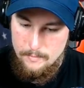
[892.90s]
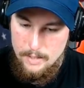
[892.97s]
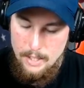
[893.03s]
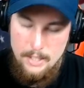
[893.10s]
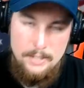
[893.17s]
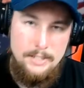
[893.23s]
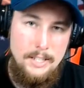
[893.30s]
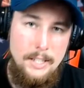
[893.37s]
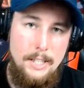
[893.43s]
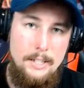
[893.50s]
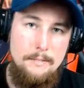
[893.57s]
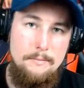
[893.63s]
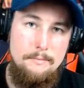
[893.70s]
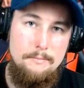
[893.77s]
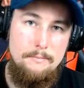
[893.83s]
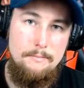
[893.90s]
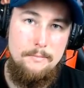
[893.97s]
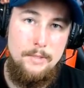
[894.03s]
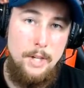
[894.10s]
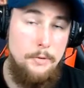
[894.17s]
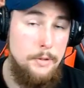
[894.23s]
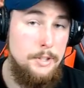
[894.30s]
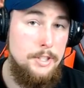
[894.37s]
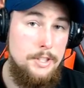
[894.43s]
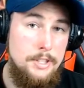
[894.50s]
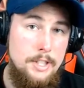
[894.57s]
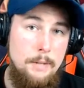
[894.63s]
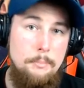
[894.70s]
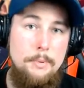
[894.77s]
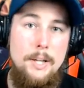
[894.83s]
is that
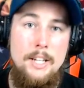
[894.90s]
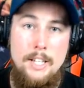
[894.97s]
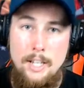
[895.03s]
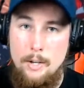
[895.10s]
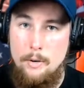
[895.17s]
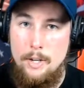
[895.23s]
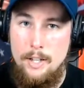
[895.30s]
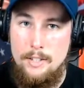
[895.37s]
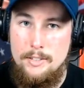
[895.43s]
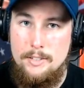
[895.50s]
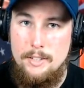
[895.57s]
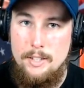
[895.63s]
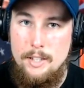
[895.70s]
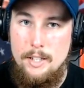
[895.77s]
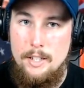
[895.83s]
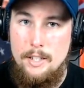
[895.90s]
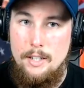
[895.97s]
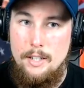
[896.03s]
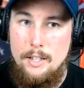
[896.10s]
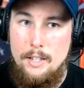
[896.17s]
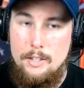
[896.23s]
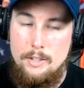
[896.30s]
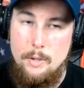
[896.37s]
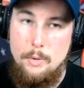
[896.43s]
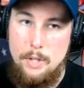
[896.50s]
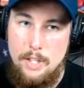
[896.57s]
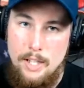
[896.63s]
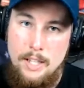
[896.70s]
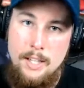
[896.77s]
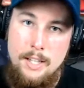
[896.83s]
Jefferson's complaint here is so
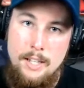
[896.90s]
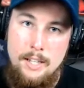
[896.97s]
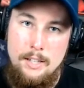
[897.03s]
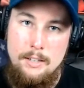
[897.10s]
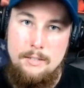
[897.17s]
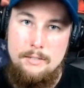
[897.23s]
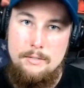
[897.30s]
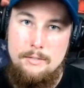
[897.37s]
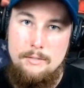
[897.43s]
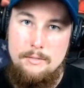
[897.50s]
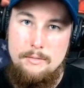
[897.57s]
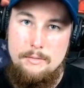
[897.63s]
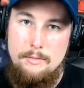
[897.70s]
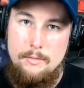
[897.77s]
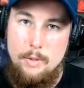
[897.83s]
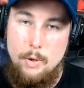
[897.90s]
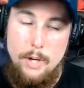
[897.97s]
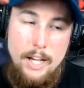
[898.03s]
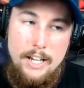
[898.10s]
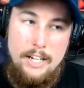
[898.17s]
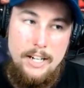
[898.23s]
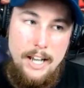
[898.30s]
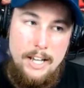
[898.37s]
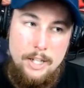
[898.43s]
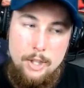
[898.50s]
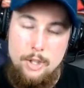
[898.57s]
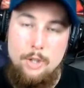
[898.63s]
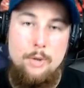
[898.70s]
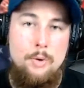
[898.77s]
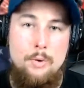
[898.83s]
the king created a
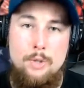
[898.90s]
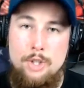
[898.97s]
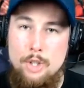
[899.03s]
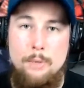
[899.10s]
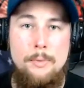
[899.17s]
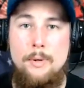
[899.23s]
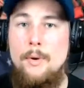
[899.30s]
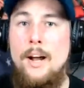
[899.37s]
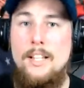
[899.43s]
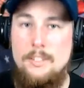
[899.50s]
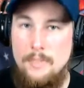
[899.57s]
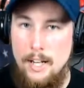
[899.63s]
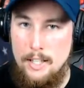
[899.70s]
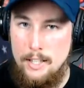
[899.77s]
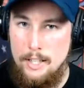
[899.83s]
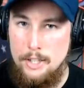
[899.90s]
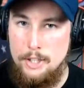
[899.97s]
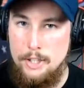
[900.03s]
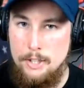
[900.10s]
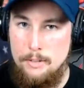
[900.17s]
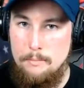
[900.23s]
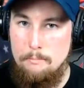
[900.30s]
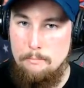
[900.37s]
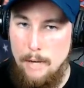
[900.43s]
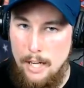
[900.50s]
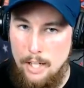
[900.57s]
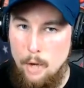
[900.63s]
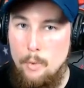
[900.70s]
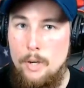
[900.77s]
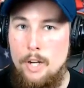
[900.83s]
huge human rights violation by
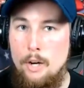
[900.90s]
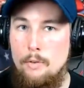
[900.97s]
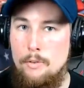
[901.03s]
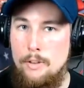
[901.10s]
going over